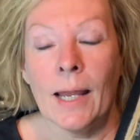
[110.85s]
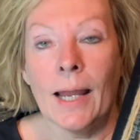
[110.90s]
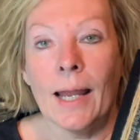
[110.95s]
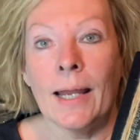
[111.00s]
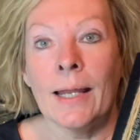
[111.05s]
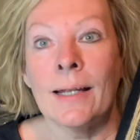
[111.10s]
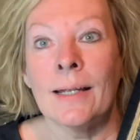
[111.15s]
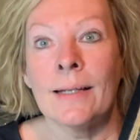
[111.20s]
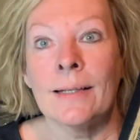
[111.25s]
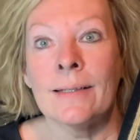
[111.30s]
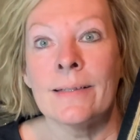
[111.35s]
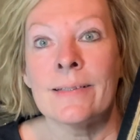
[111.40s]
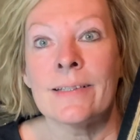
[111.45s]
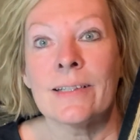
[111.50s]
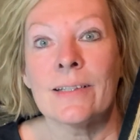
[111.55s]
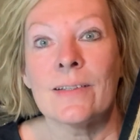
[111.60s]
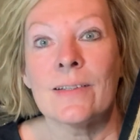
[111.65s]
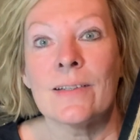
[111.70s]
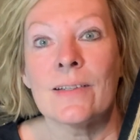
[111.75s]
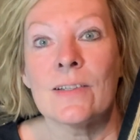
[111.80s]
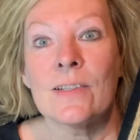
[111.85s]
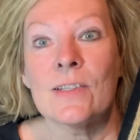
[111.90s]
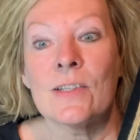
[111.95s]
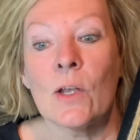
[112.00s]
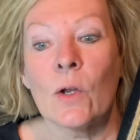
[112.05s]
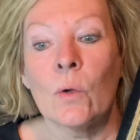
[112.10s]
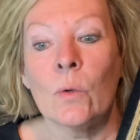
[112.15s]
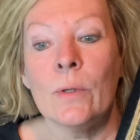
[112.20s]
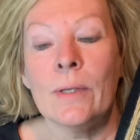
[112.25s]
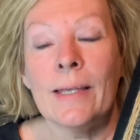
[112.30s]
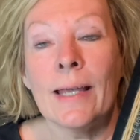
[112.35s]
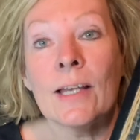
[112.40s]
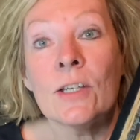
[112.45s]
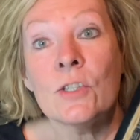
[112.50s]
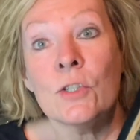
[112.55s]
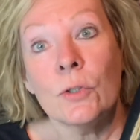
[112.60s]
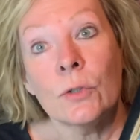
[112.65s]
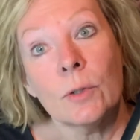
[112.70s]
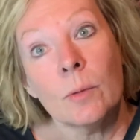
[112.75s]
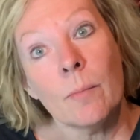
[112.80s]
And so yes,
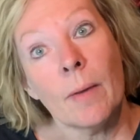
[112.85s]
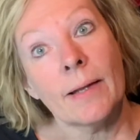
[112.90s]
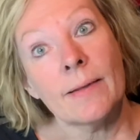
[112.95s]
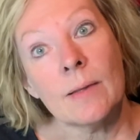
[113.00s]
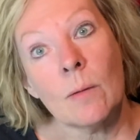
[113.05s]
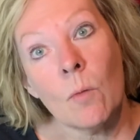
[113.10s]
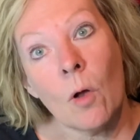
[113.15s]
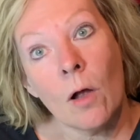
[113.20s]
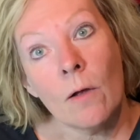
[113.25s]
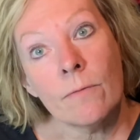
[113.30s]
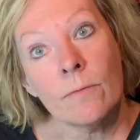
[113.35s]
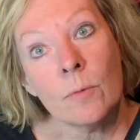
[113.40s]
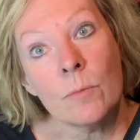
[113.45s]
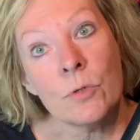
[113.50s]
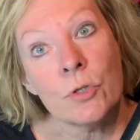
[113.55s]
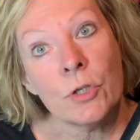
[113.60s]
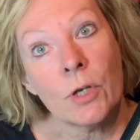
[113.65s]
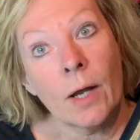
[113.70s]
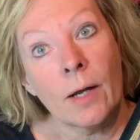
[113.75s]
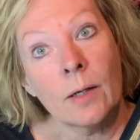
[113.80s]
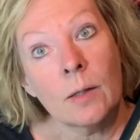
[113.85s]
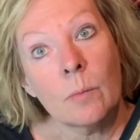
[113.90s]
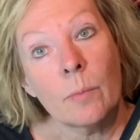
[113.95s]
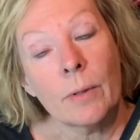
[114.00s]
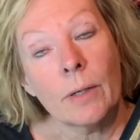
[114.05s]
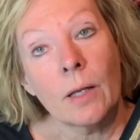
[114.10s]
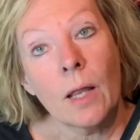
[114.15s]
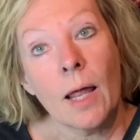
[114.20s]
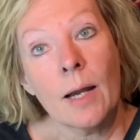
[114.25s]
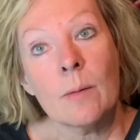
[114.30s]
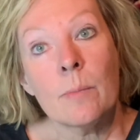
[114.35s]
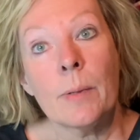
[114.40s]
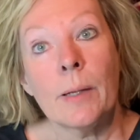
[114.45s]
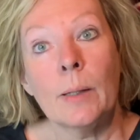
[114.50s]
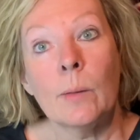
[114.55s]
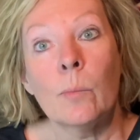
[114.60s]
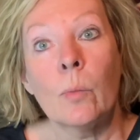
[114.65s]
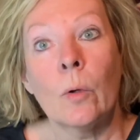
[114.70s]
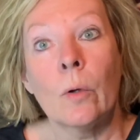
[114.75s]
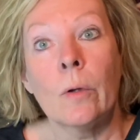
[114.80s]
you can make them all from junk, but a lot of
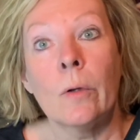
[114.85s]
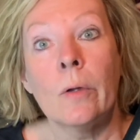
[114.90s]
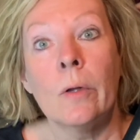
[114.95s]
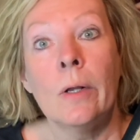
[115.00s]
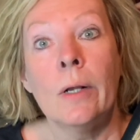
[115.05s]
people